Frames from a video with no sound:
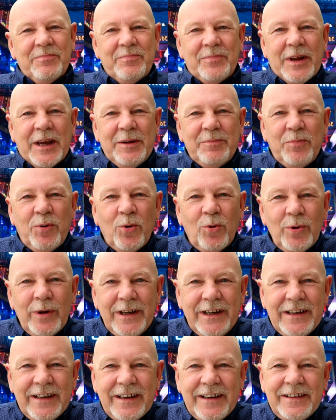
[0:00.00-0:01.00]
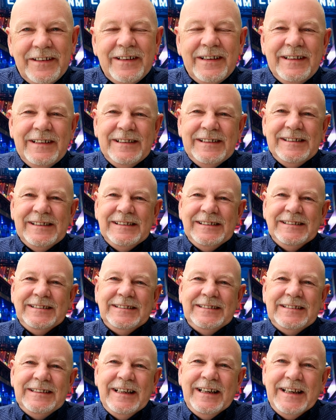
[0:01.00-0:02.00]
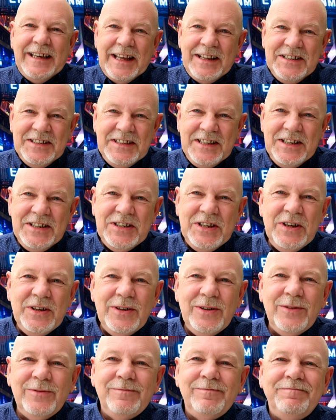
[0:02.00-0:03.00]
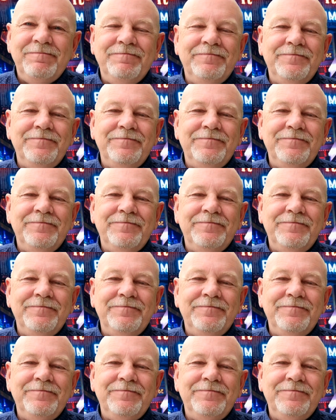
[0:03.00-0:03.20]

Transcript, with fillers: Played pool, he did, against this girl.